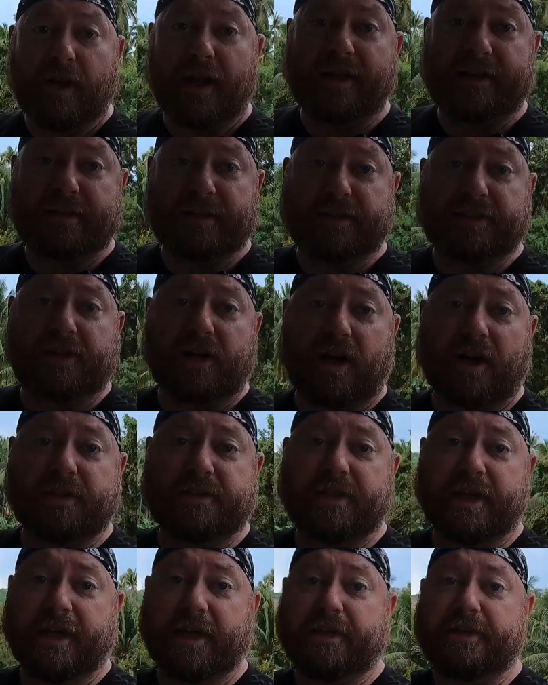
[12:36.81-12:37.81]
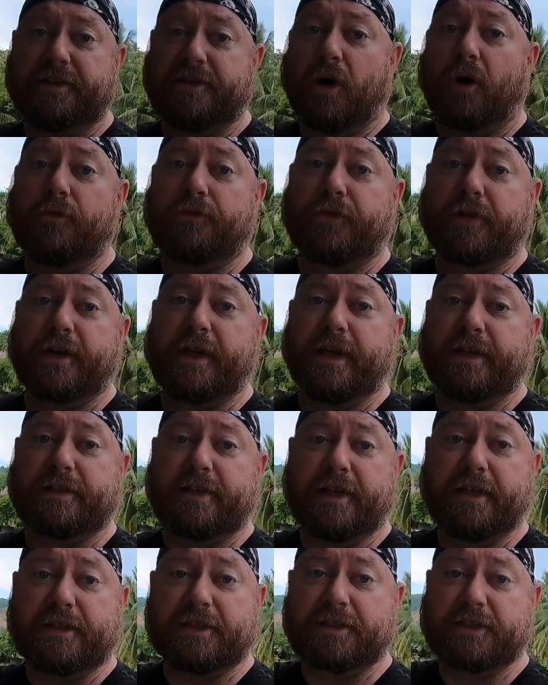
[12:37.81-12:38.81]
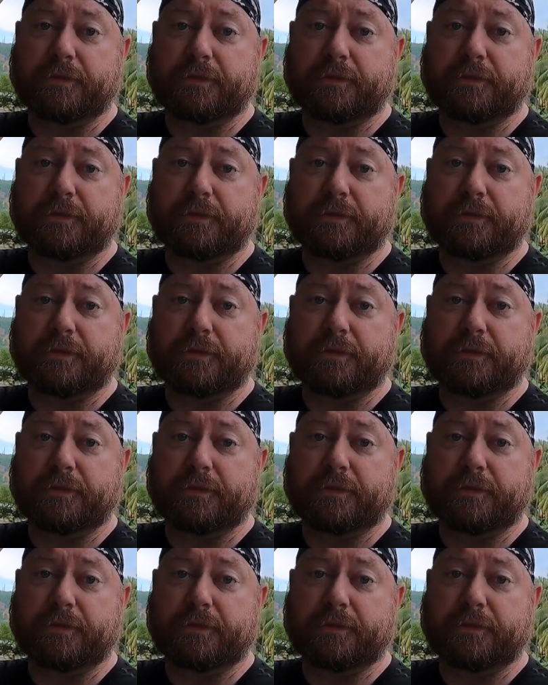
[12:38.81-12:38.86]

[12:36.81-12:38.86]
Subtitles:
you like this content, don't forget to hit the